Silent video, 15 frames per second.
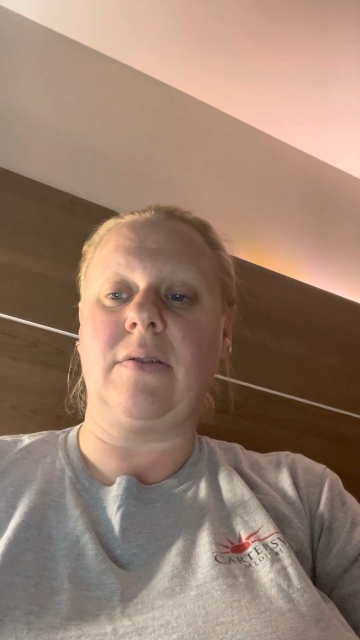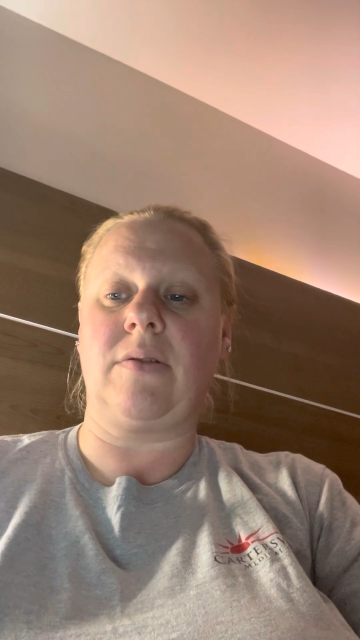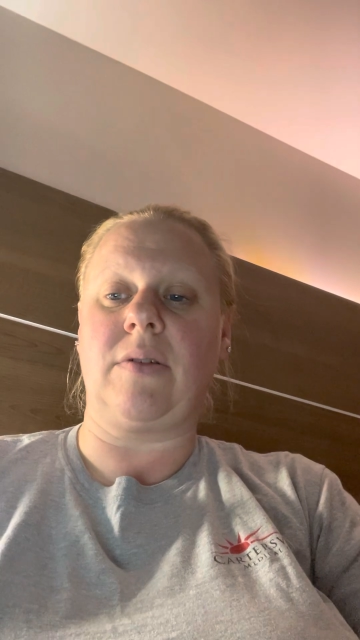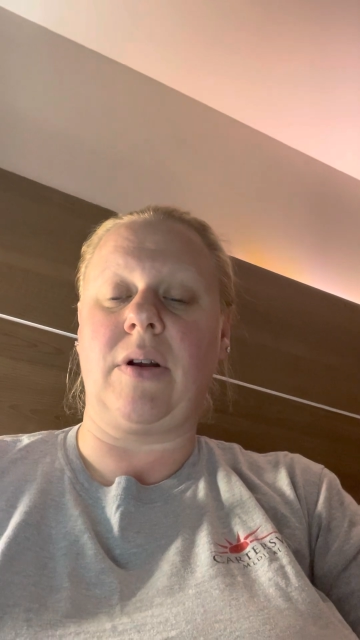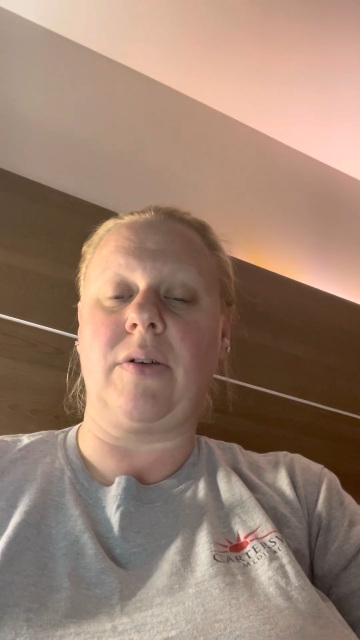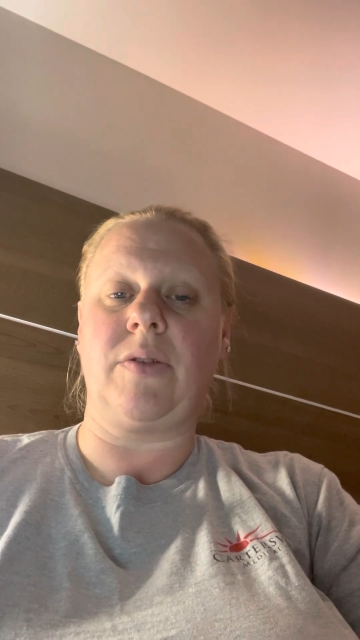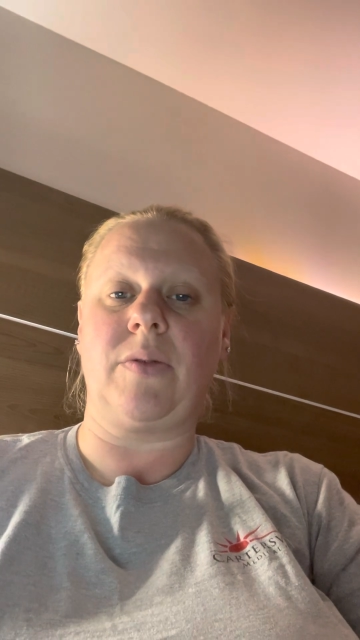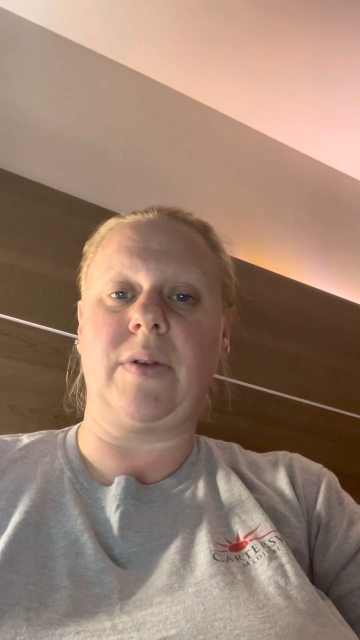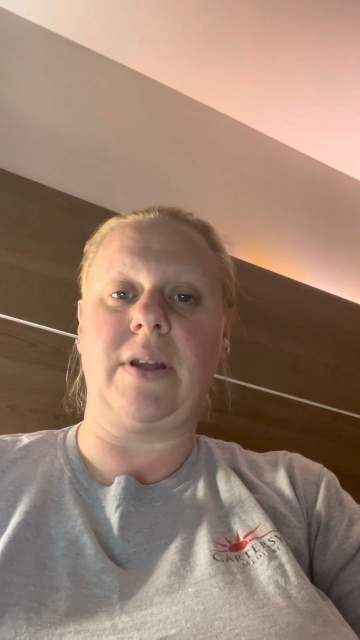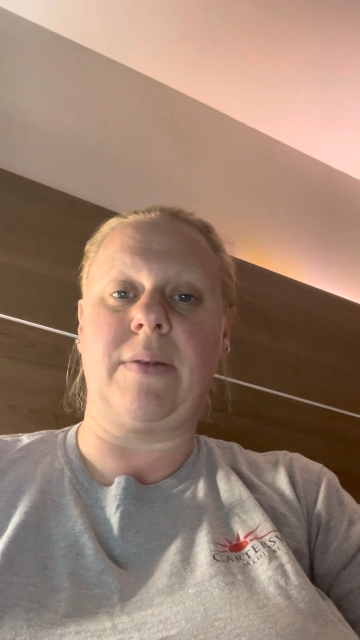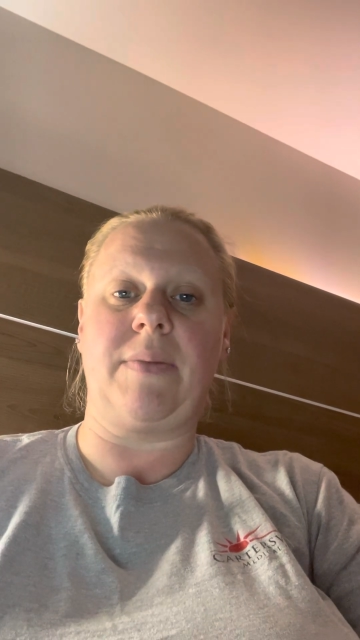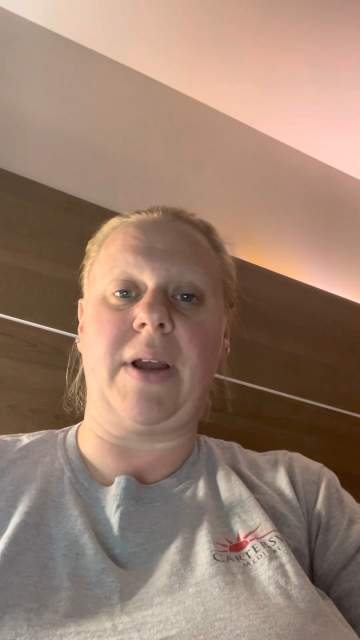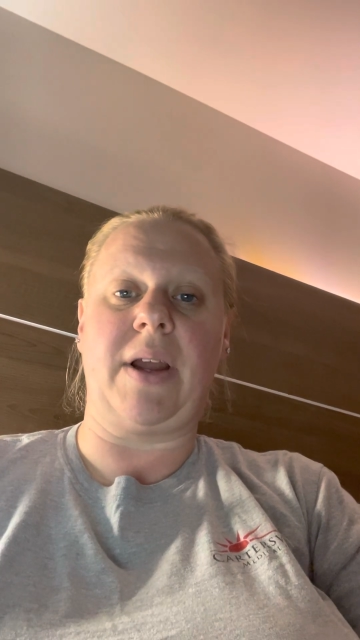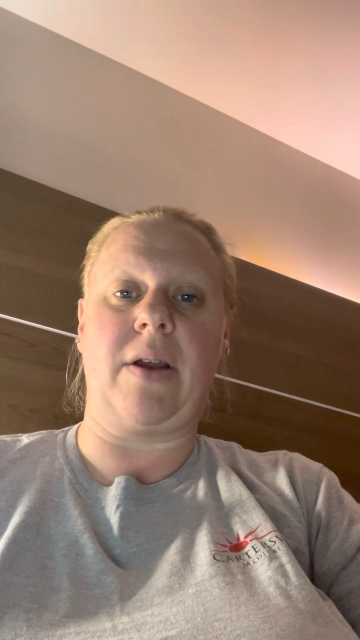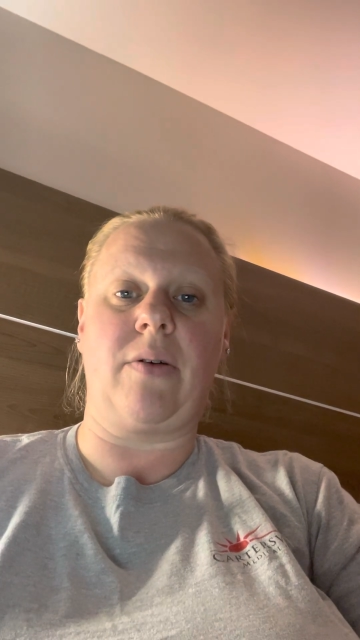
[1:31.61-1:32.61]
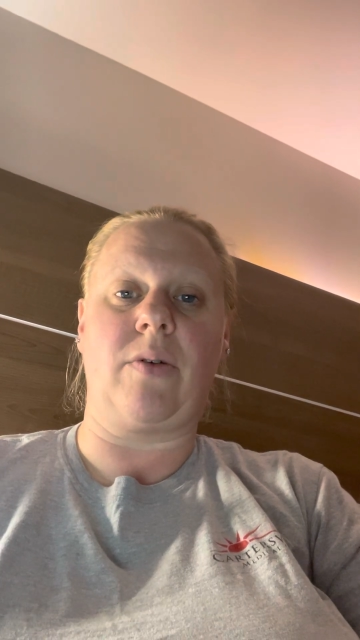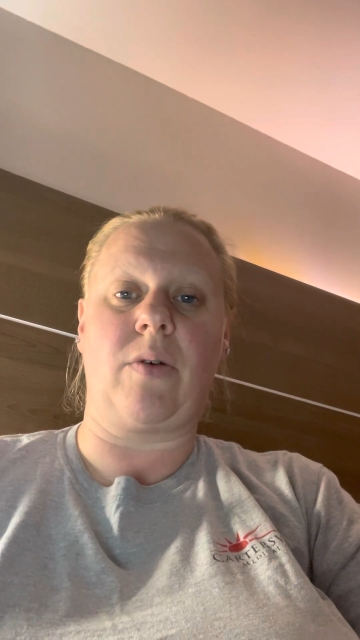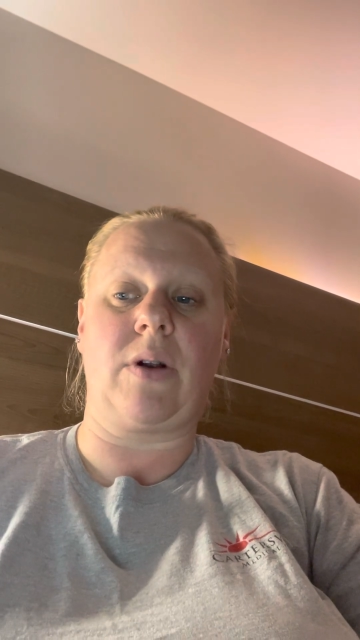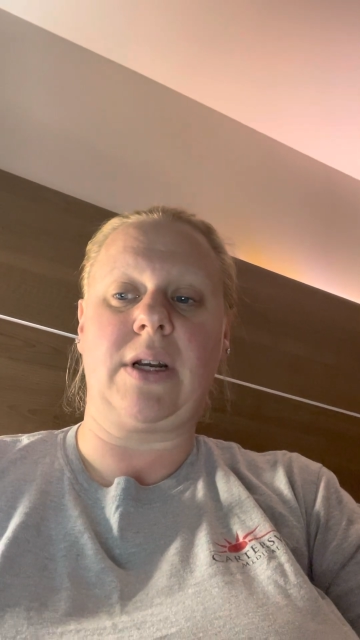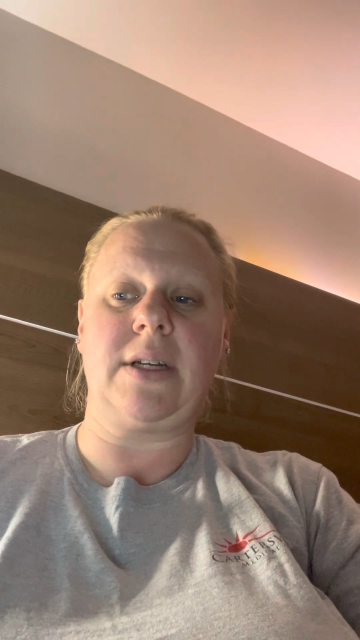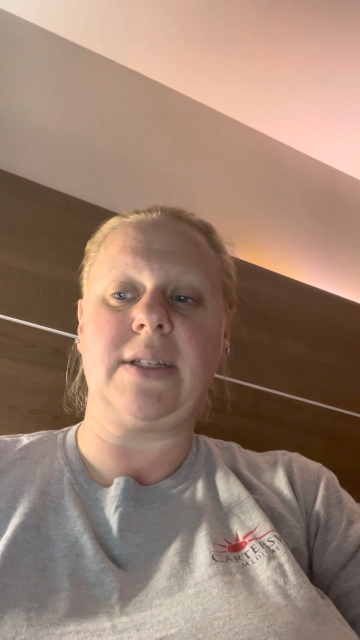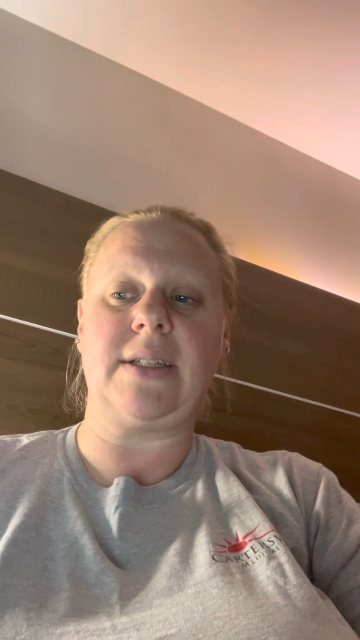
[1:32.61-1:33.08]
growth within my own
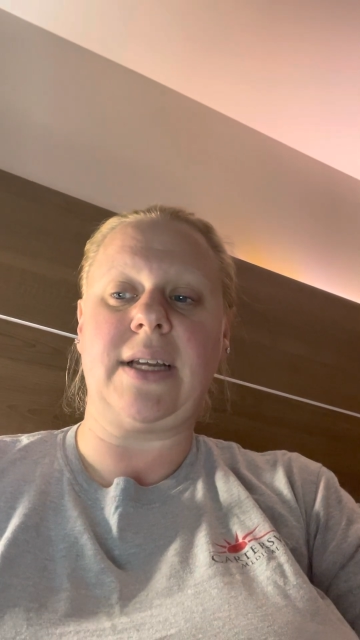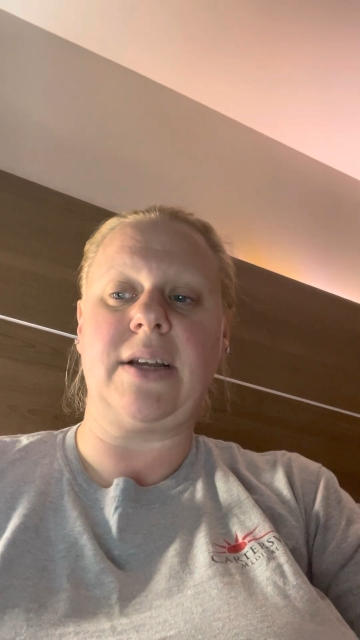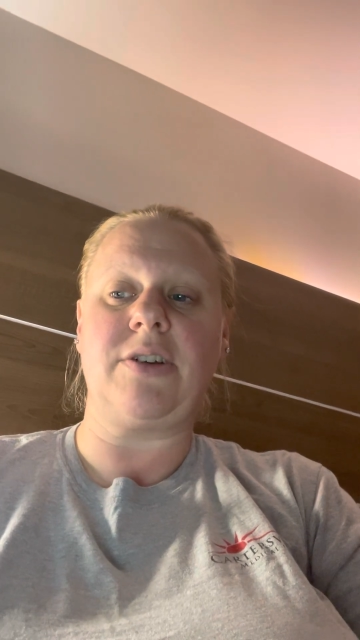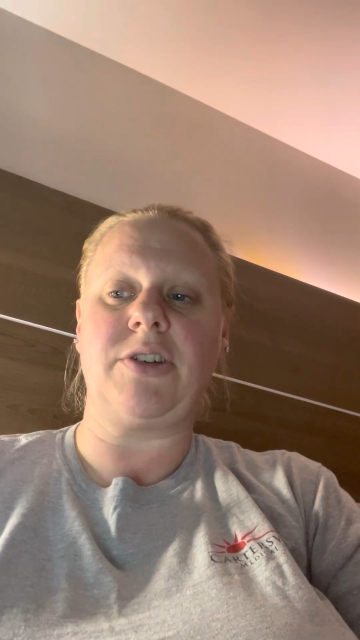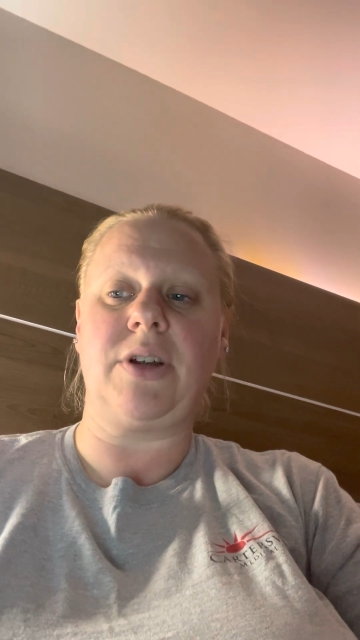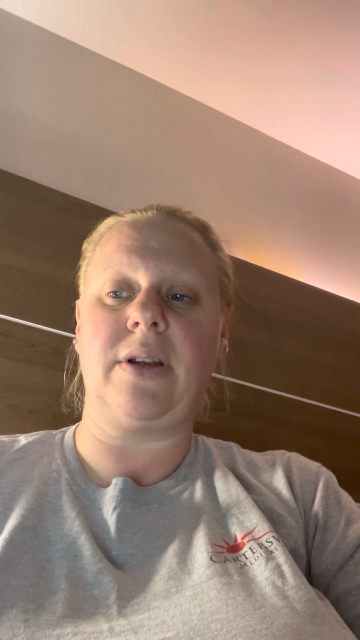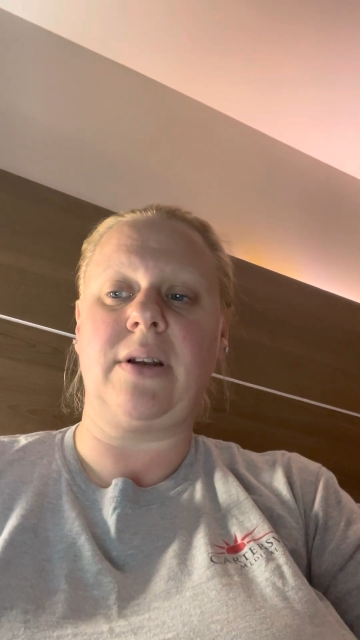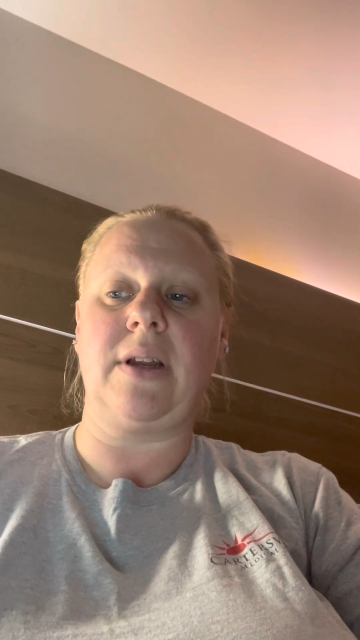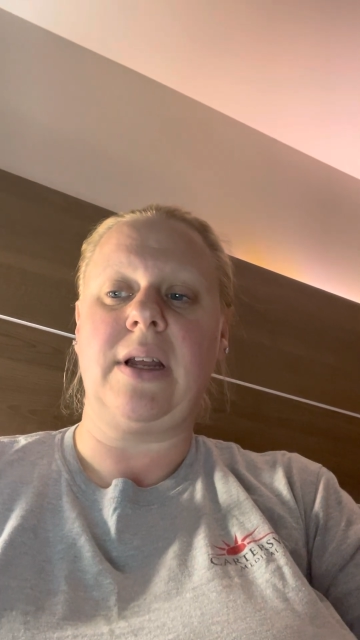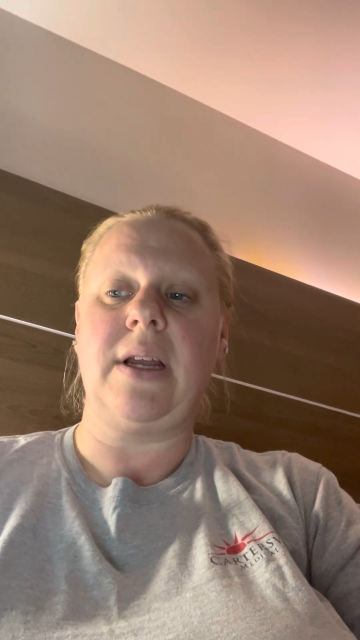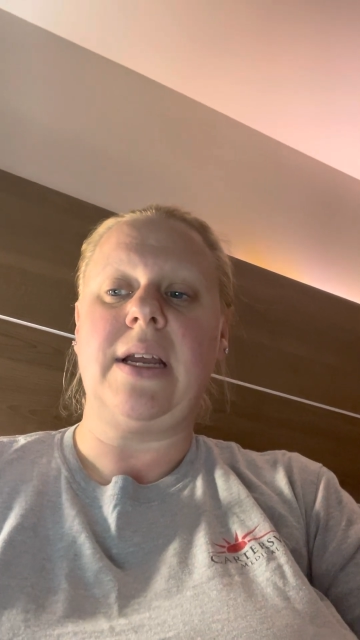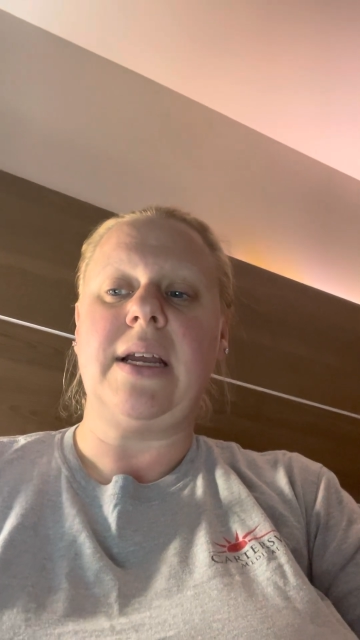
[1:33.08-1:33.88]
organization.